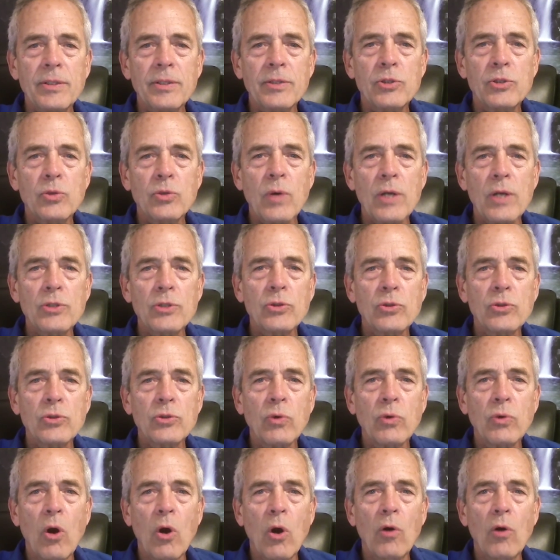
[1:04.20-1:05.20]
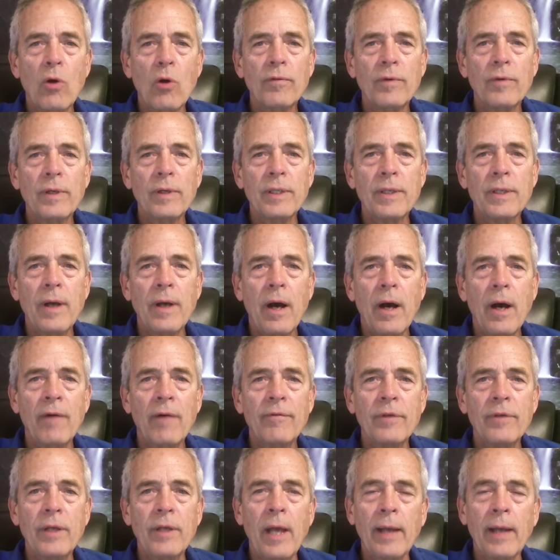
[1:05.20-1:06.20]
the treasure trove
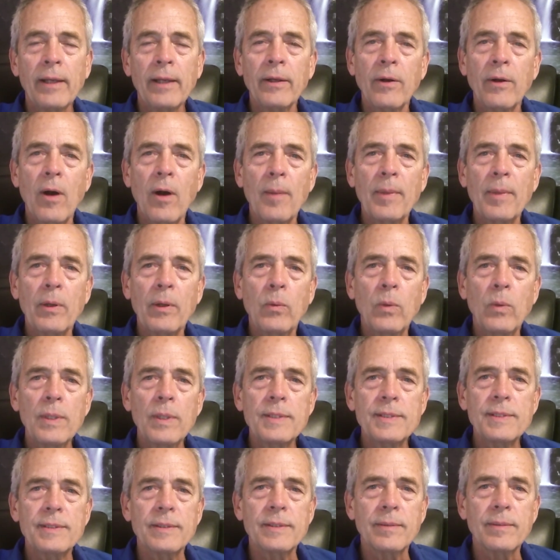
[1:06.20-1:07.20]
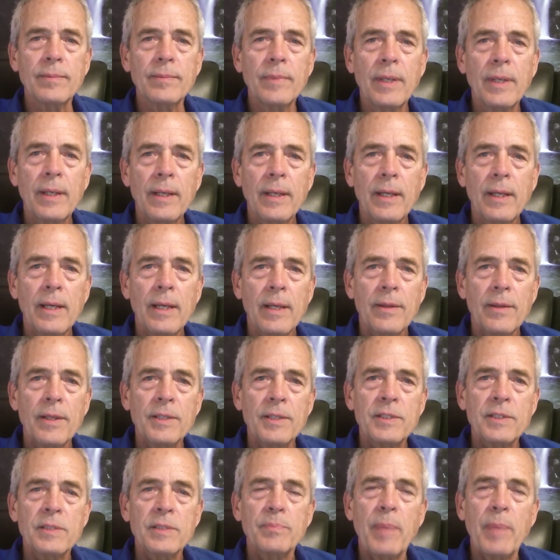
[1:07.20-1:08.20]
of economic wisdom
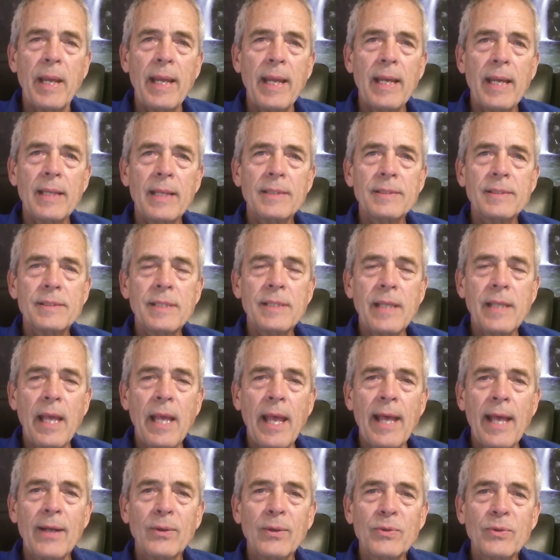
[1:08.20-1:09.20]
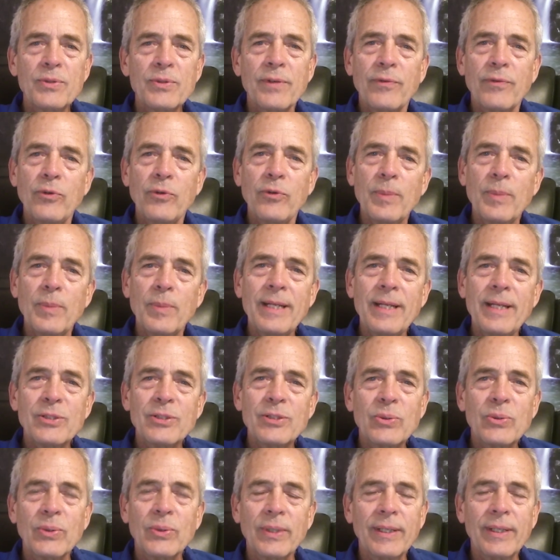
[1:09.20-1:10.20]
that spans the annals of human
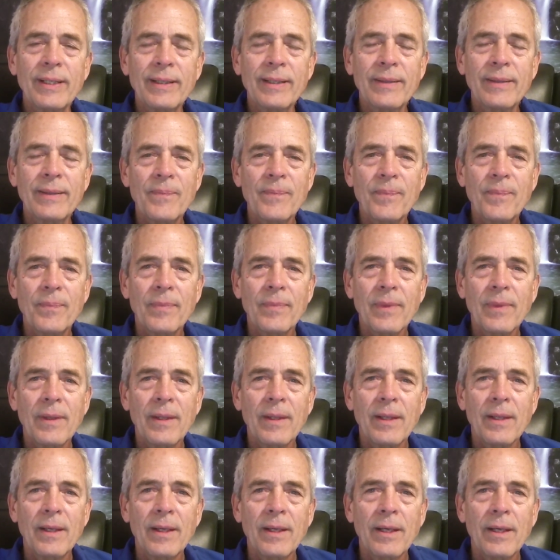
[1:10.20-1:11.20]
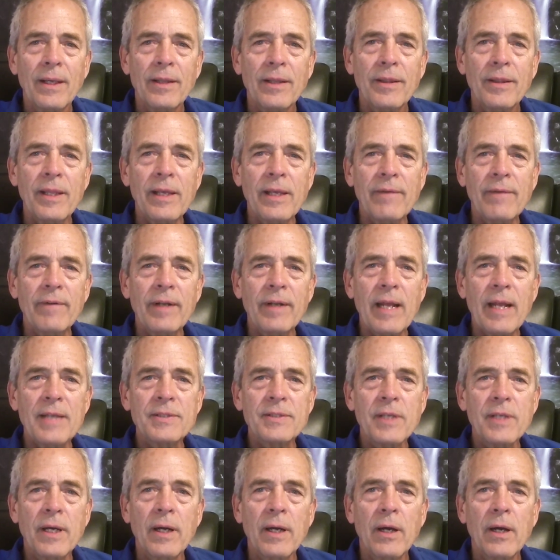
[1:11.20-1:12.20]
history. Think of it
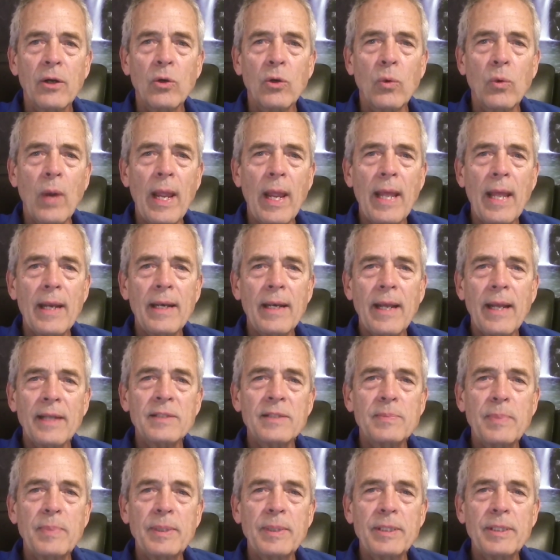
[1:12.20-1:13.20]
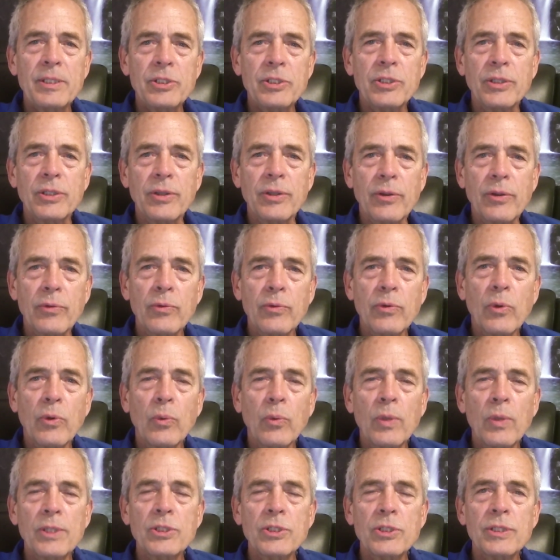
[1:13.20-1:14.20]
as a grand expedition through the
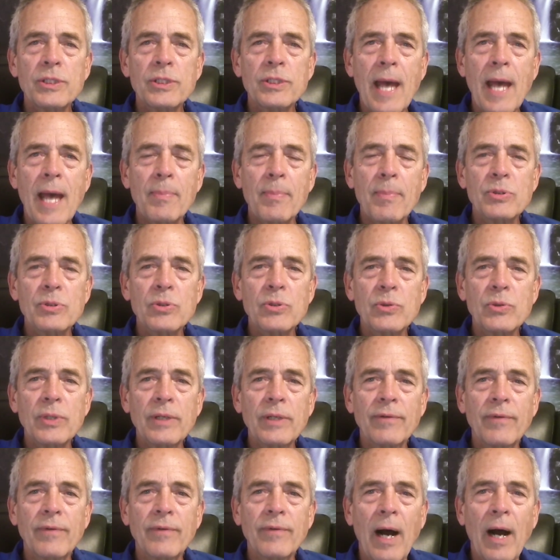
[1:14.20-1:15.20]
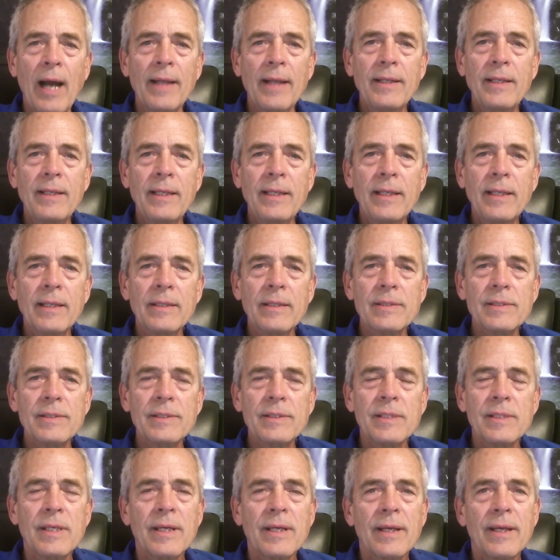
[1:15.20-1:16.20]
rich tapestry of
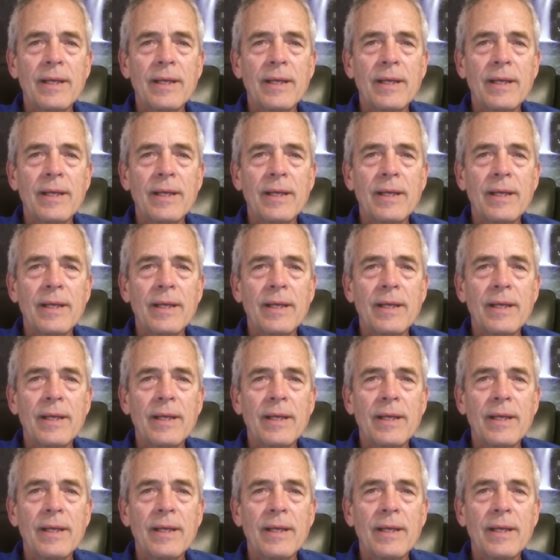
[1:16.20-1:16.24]
ideas,